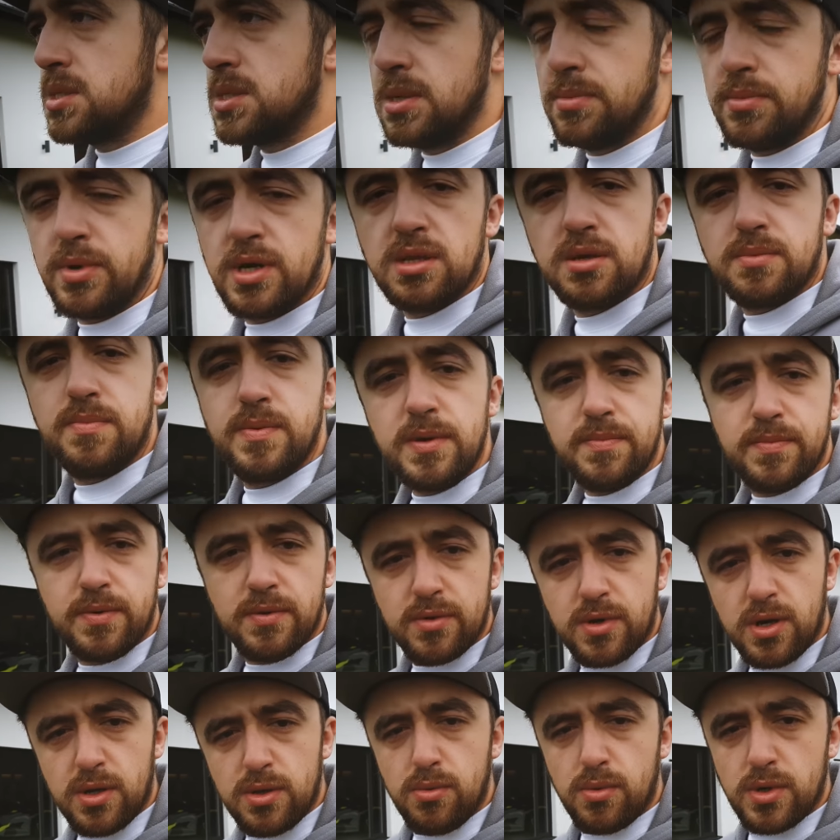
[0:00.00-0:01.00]
Some other
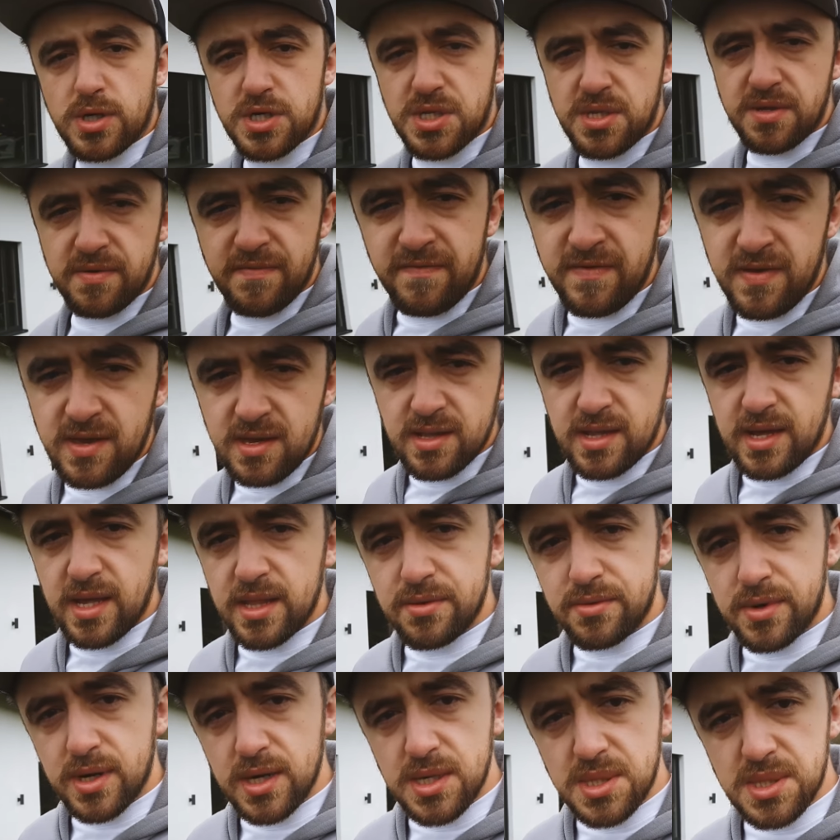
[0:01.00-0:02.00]
people are gonna watch the
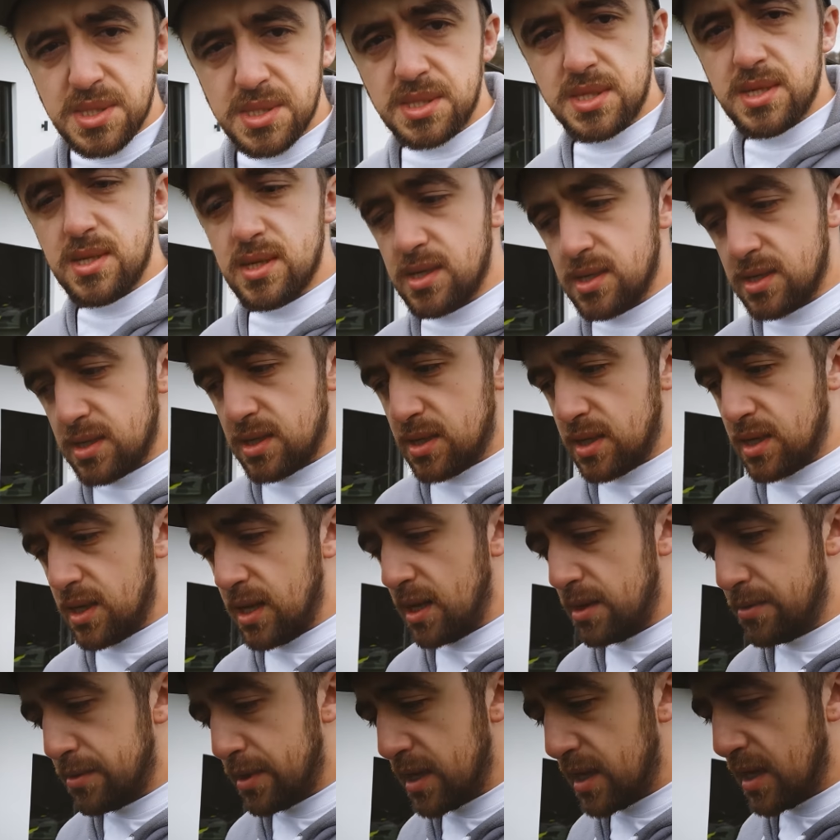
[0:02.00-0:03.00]
VLN race, the
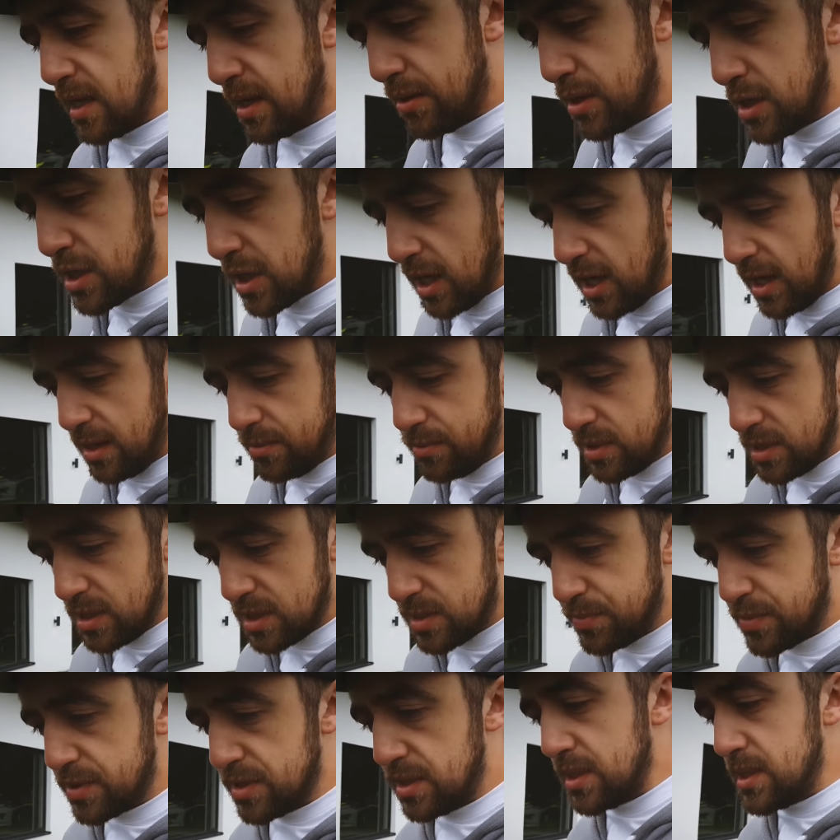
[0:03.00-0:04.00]
Ring Garage came and
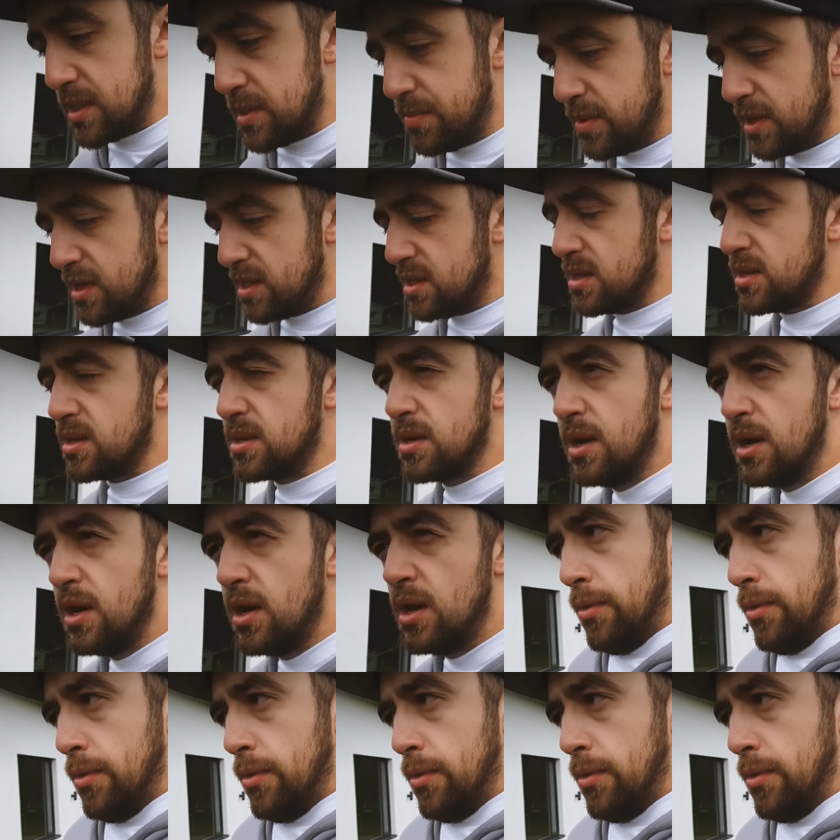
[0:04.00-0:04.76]
is participating.